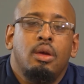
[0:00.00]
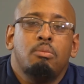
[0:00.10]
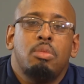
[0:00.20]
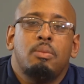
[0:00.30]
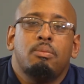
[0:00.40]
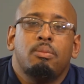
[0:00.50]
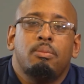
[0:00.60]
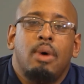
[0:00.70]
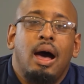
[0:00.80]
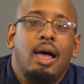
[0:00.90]
But
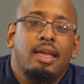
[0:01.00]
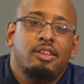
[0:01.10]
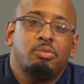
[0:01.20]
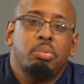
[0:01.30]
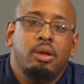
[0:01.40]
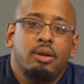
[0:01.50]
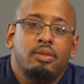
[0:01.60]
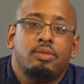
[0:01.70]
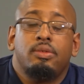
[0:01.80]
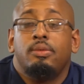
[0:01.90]
my
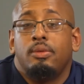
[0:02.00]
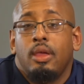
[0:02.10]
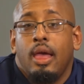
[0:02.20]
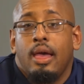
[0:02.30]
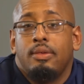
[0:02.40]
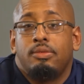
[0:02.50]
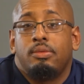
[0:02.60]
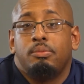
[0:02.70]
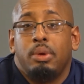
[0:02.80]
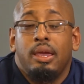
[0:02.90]
experience
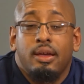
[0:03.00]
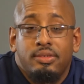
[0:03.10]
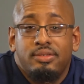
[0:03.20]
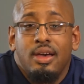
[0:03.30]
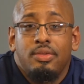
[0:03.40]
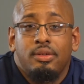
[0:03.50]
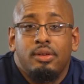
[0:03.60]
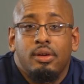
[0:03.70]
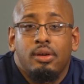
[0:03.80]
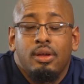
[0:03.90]
as being a
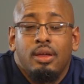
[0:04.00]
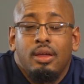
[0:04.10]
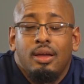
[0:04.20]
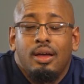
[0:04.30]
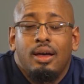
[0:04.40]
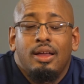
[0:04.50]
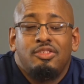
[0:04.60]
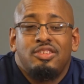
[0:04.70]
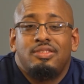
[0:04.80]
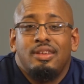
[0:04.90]
Southerner
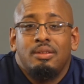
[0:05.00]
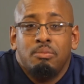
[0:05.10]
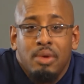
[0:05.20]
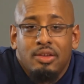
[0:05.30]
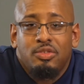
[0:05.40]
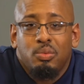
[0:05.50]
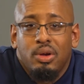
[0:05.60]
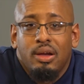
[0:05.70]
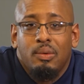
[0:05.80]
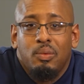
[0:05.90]
just didn't mesh
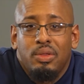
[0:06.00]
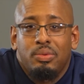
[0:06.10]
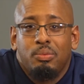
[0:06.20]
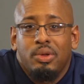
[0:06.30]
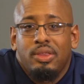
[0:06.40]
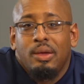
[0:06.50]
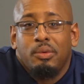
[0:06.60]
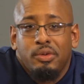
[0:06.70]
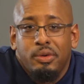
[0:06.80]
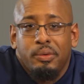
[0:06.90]
well with what they
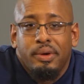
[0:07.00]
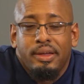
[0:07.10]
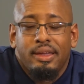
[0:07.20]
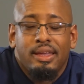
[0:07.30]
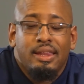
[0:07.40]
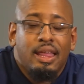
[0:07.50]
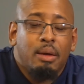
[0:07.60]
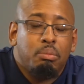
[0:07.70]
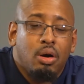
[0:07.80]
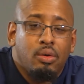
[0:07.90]
were doing in
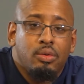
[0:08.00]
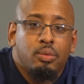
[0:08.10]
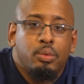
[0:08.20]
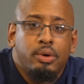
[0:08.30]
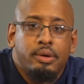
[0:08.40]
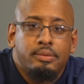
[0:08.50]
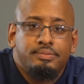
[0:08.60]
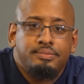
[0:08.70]
that part of the world.